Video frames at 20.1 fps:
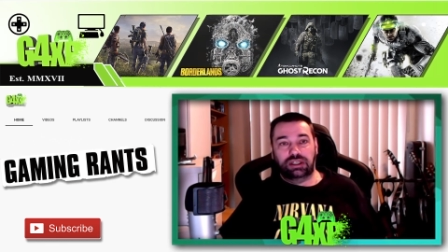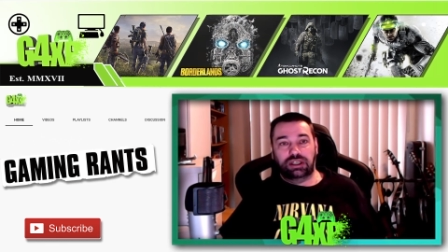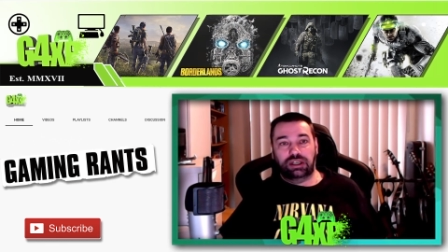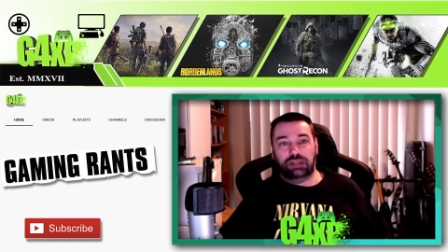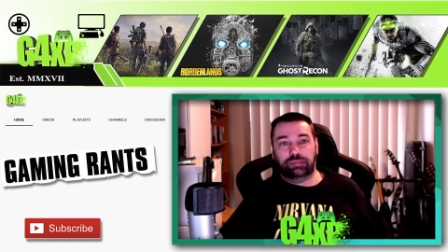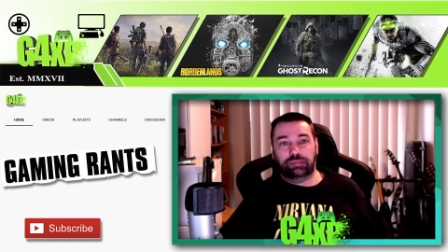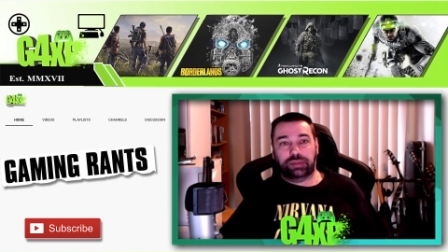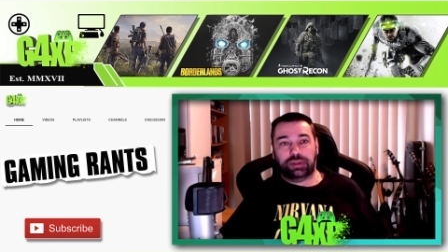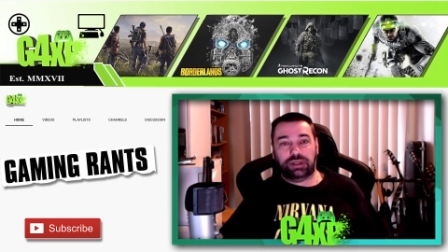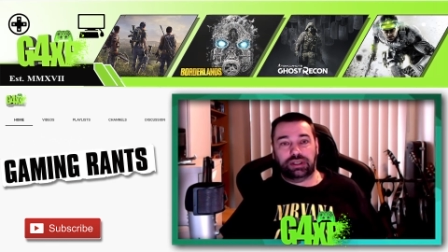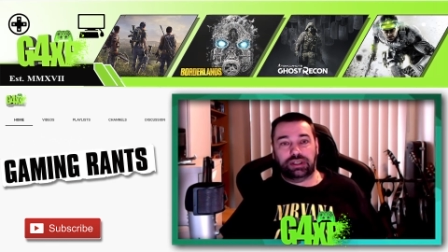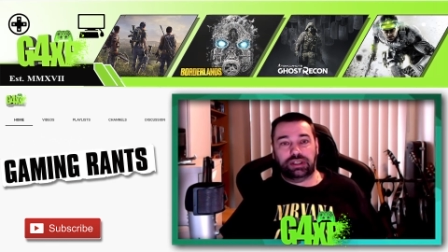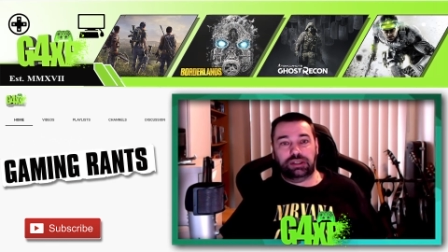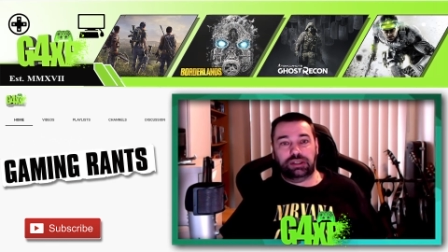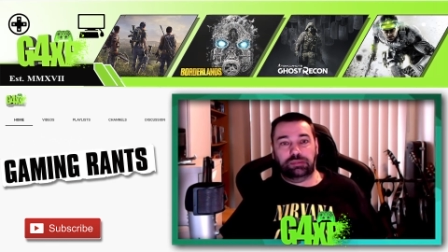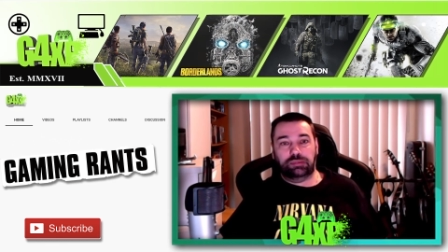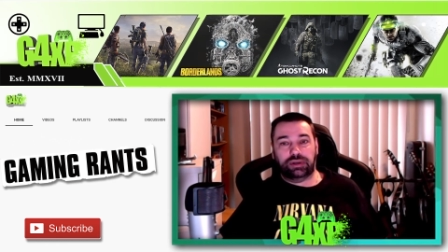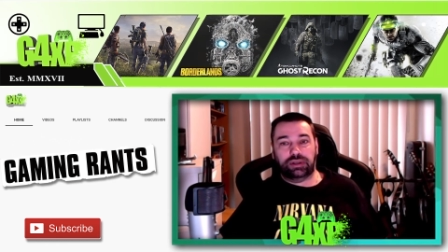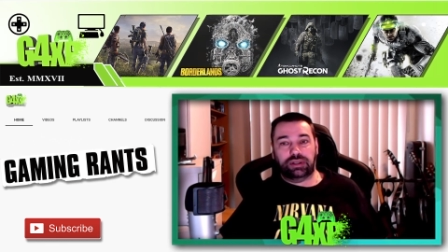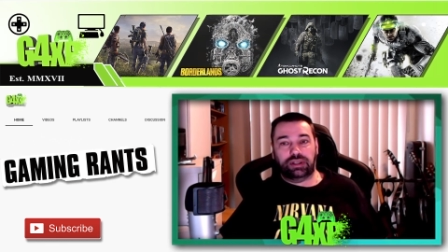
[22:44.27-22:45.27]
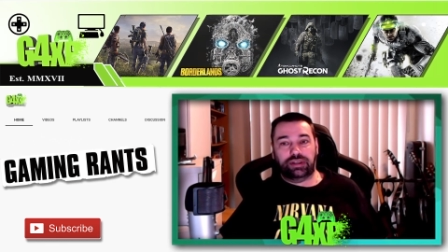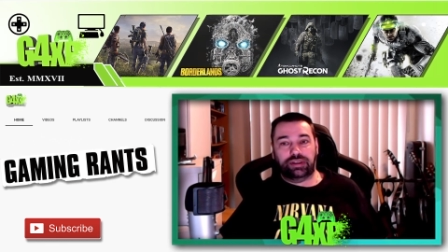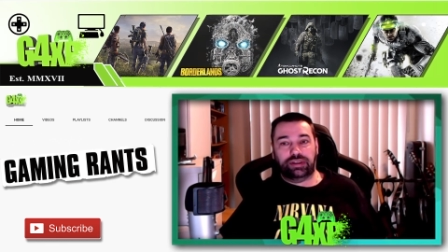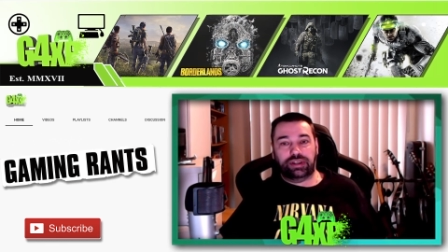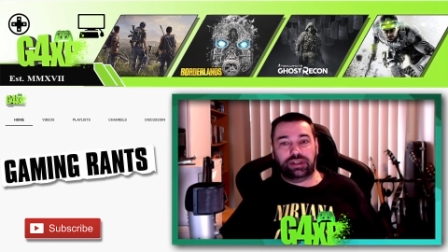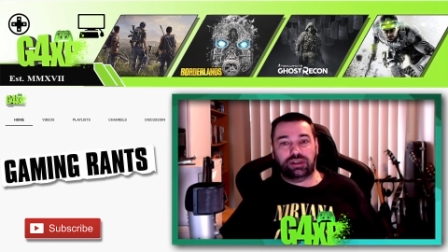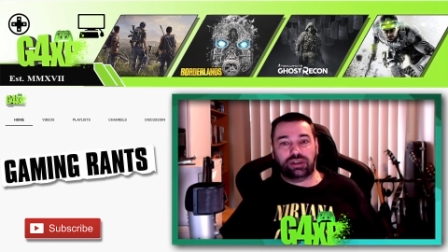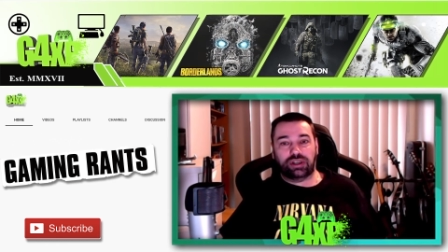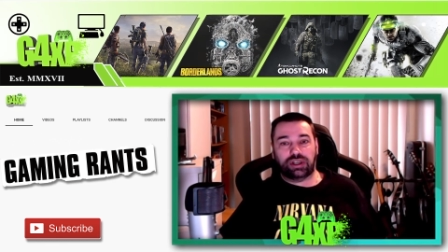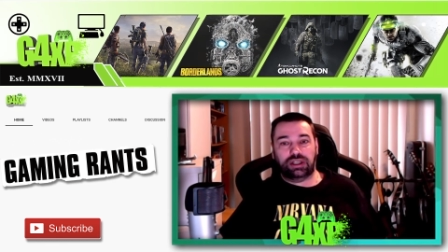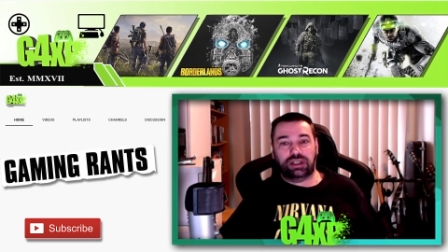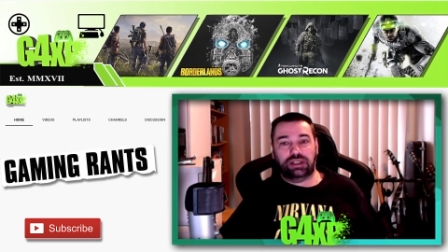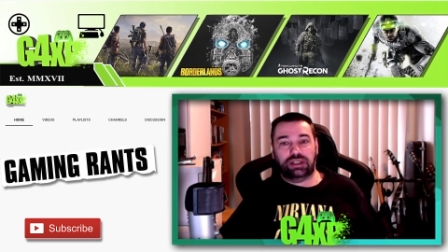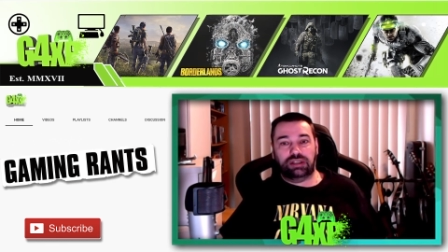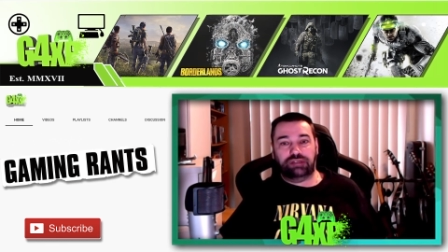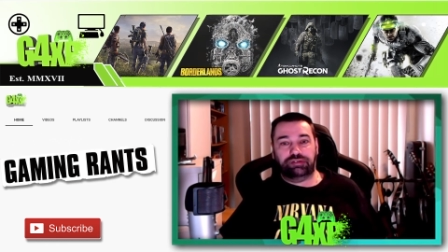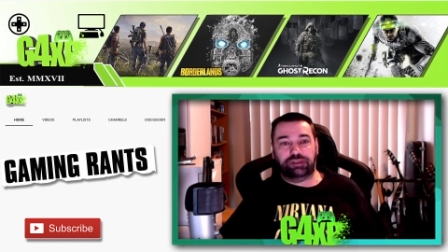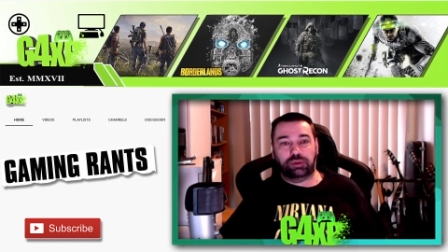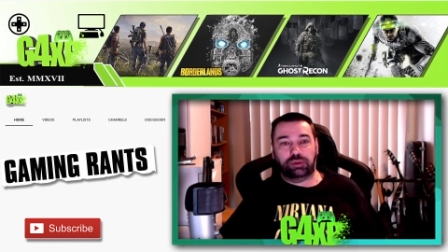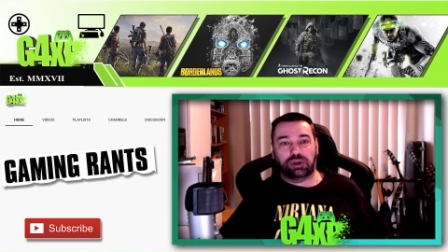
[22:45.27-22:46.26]
and play, but there again,
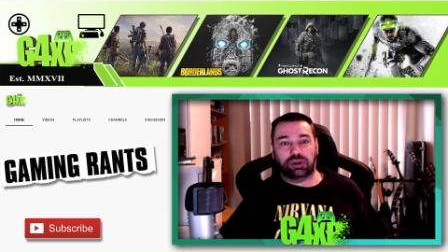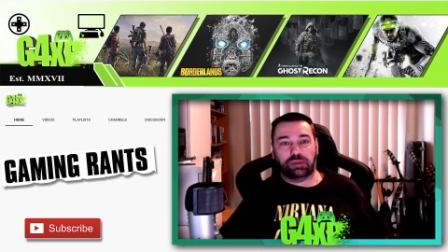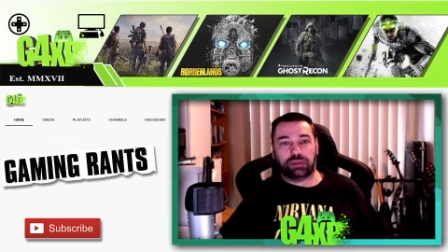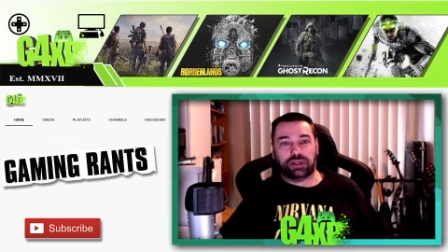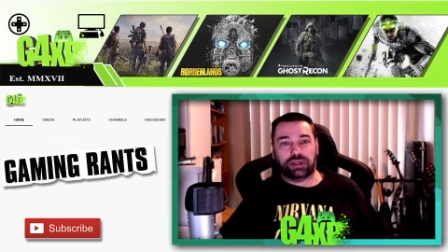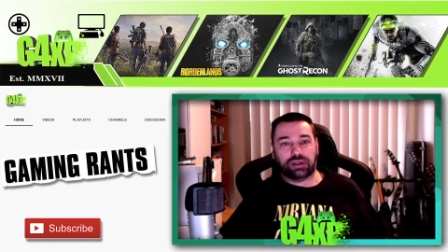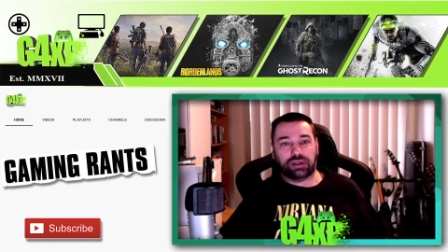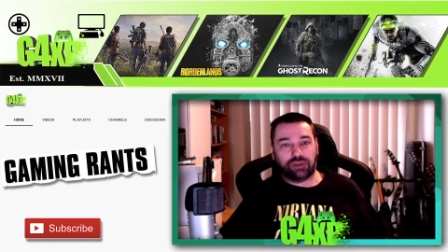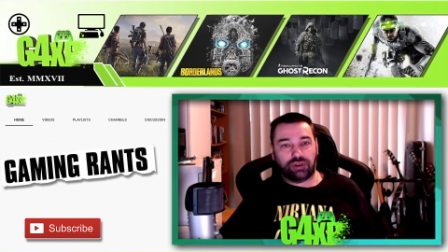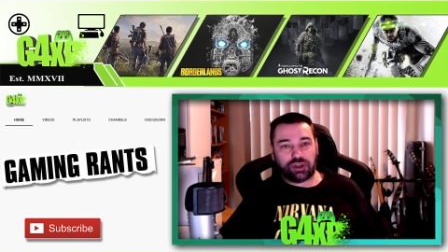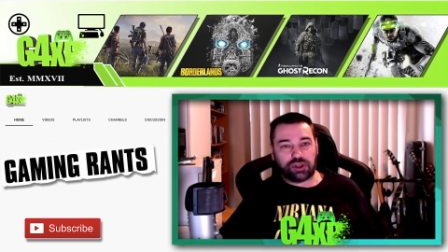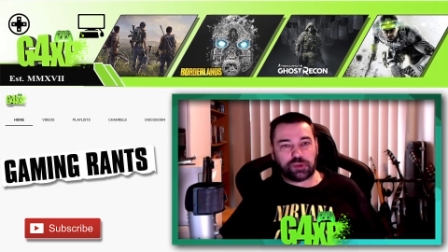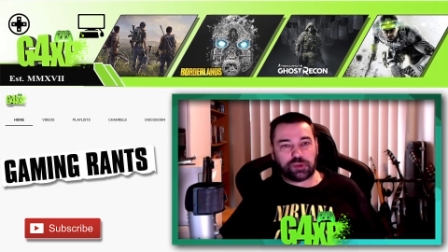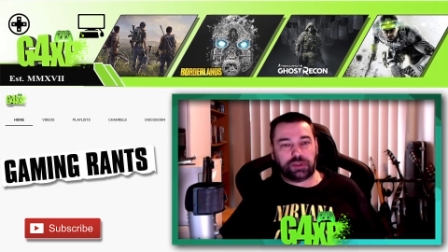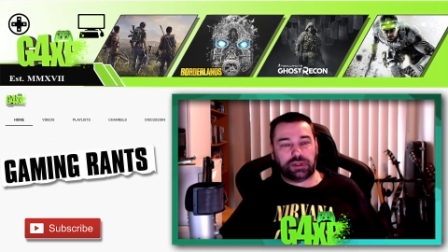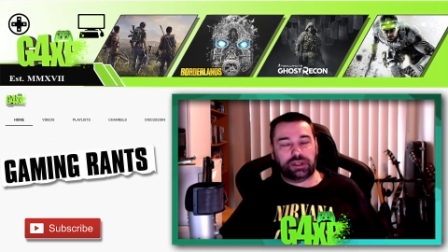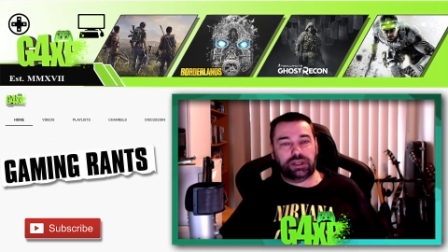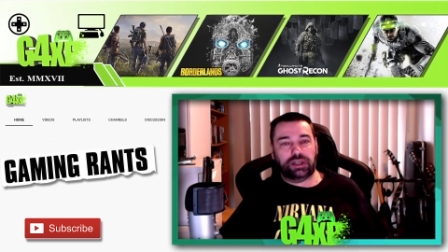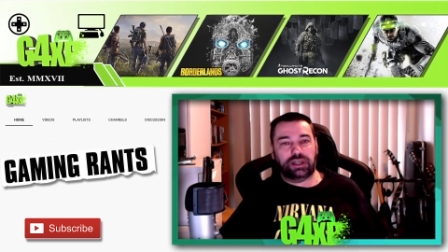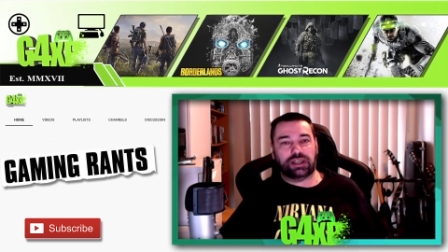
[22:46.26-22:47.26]
if you want to play crossplay,